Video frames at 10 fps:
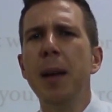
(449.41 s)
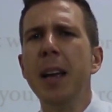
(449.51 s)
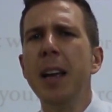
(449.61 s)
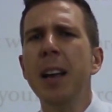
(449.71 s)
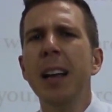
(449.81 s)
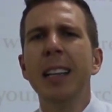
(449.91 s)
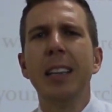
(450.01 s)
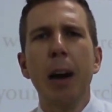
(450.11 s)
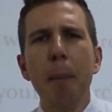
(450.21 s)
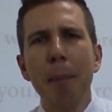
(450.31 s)
be
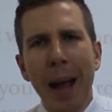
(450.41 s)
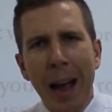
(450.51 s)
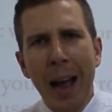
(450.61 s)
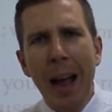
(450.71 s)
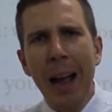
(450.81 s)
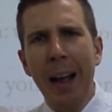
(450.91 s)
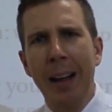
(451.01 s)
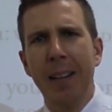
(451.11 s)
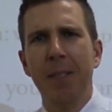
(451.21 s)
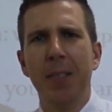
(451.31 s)

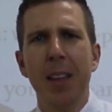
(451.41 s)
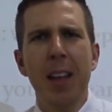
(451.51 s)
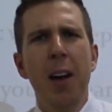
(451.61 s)
drama.